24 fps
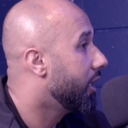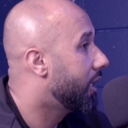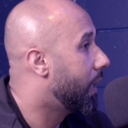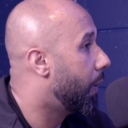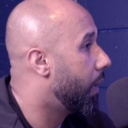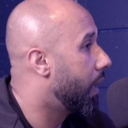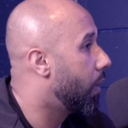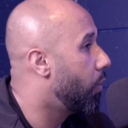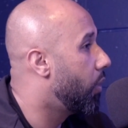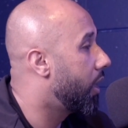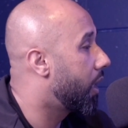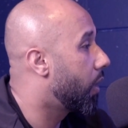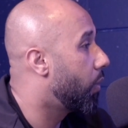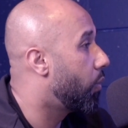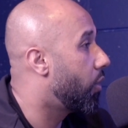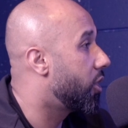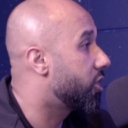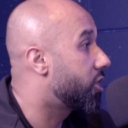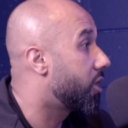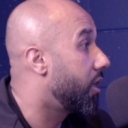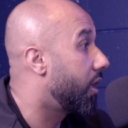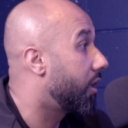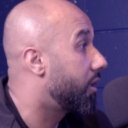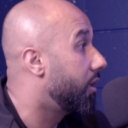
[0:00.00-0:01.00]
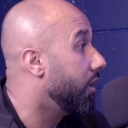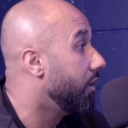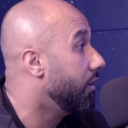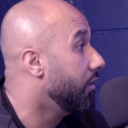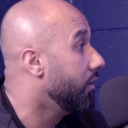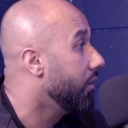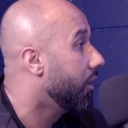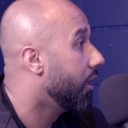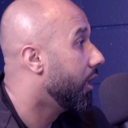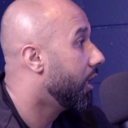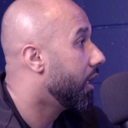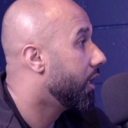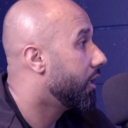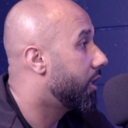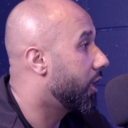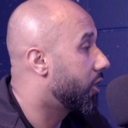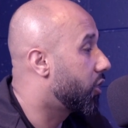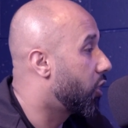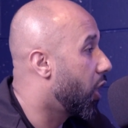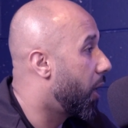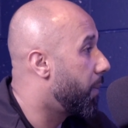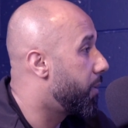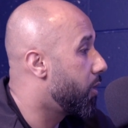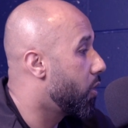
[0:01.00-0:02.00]
They want to wear a watch like you. The
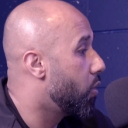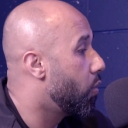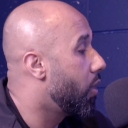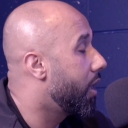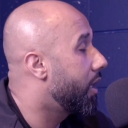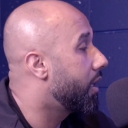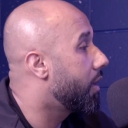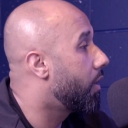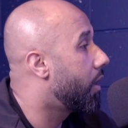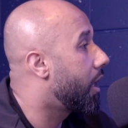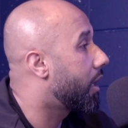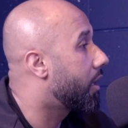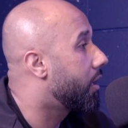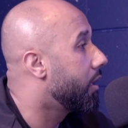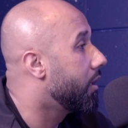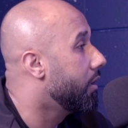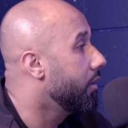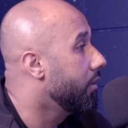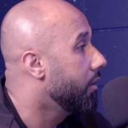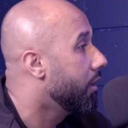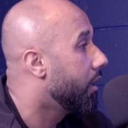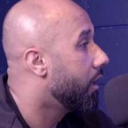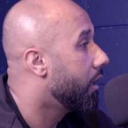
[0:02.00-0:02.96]
top you wear are like you.